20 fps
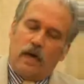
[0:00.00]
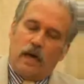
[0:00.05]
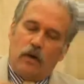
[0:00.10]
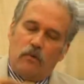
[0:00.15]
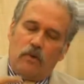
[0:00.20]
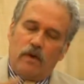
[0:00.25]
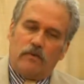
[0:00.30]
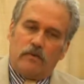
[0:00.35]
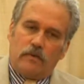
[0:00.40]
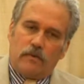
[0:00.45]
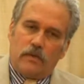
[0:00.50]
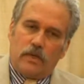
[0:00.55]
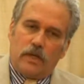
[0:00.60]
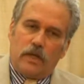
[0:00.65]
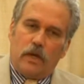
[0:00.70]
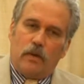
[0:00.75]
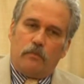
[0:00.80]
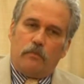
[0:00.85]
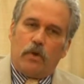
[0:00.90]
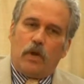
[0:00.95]
However,
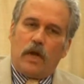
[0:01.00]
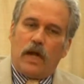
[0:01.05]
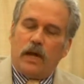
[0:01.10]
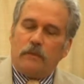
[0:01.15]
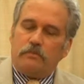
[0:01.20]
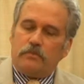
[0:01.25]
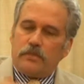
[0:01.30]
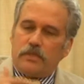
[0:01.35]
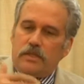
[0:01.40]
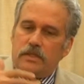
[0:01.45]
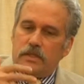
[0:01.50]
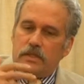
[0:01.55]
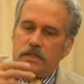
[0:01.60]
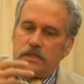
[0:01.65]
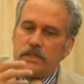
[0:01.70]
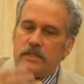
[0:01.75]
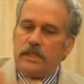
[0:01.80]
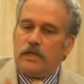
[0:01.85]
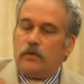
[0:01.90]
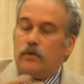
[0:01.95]
perhaps the
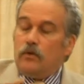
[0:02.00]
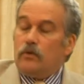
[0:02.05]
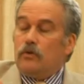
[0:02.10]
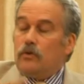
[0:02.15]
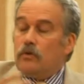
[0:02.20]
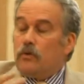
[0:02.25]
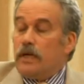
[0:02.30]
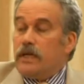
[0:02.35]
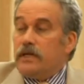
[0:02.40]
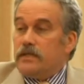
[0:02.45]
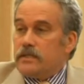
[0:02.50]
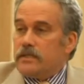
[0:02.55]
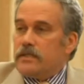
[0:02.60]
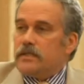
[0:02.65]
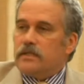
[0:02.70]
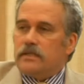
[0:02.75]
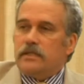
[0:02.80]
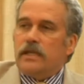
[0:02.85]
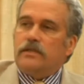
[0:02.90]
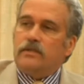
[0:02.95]
single greatest
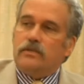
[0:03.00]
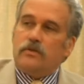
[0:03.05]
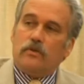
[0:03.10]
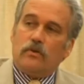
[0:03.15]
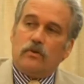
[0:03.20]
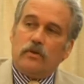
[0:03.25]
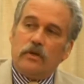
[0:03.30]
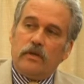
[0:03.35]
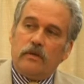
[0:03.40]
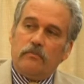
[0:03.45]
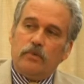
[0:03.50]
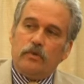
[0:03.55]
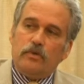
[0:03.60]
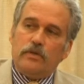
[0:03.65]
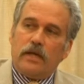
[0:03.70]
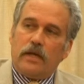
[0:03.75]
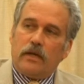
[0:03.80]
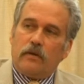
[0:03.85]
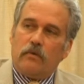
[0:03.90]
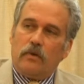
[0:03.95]
success story of
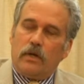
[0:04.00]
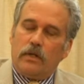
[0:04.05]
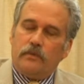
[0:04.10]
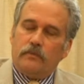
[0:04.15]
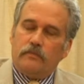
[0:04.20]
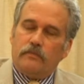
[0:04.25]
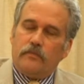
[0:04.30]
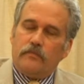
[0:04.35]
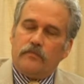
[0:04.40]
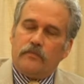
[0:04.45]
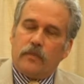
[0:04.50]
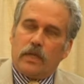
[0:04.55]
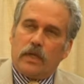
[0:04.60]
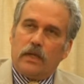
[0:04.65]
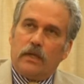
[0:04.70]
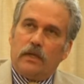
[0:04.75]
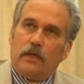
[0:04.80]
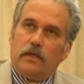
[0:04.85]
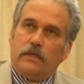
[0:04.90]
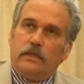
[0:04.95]
BUSAC 1
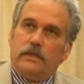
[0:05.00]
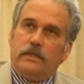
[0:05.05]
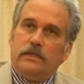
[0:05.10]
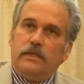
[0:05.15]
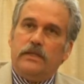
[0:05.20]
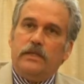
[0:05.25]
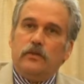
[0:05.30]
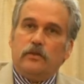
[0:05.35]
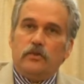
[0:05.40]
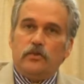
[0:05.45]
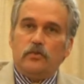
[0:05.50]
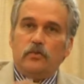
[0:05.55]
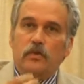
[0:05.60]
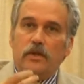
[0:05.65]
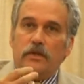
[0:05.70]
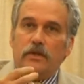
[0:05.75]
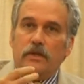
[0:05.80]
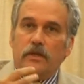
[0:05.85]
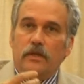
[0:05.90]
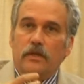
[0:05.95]
deals
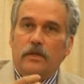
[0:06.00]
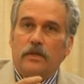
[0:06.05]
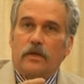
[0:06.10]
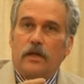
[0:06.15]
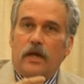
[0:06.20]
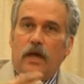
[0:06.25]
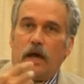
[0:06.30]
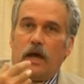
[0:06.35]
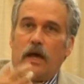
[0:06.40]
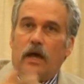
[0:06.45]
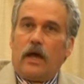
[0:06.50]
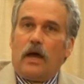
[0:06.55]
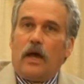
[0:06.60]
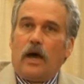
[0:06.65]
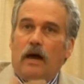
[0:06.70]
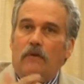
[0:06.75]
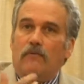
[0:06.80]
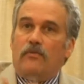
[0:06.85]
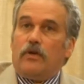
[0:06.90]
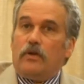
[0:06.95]
with
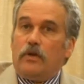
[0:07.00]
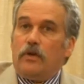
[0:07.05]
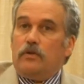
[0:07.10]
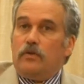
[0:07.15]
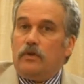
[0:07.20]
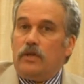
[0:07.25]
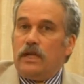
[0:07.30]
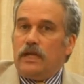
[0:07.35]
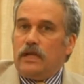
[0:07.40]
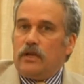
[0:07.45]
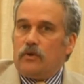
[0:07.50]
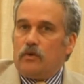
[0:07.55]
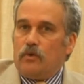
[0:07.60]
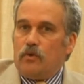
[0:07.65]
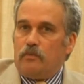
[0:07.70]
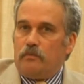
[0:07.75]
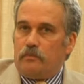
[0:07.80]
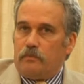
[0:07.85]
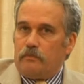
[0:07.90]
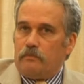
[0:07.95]
a very unique
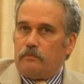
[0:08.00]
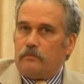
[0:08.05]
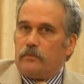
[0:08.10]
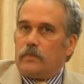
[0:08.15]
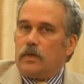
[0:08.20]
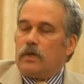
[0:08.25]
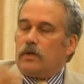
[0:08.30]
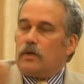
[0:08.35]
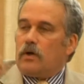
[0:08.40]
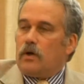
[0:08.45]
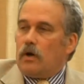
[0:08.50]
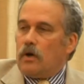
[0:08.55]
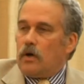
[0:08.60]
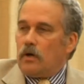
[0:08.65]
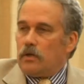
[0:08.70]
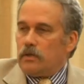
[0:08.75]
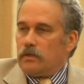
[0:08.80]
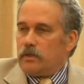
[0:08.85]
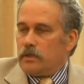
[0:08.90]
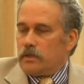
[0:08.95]
group
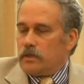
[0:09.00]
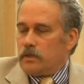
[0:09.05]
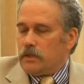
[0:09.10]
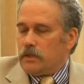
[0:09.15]
called